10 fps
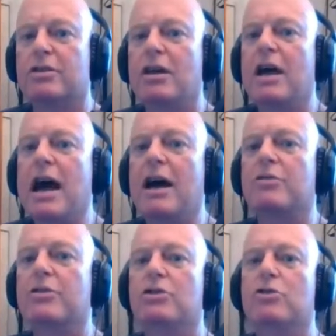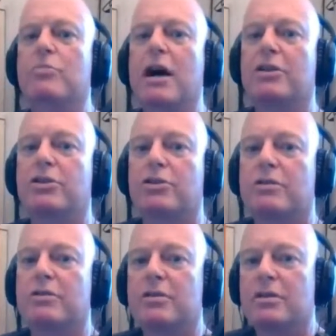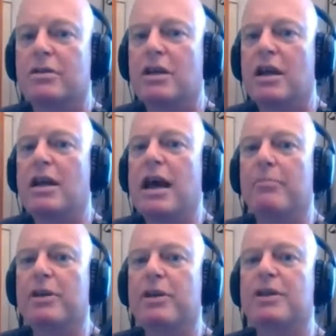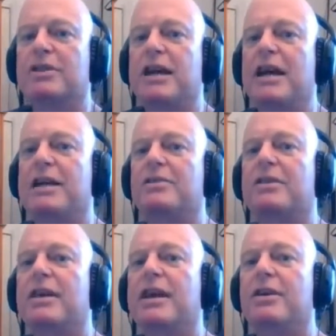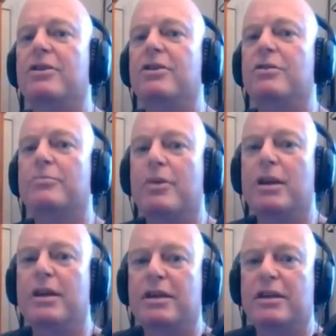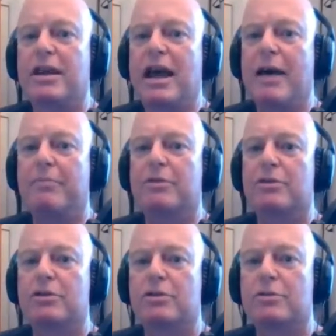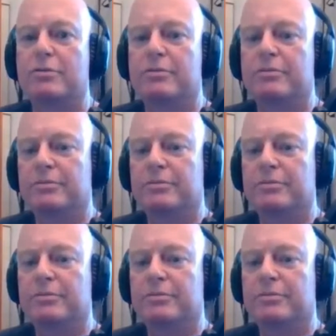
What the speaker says: I'll just do my chores. And please, Santa, can you make it happen soon?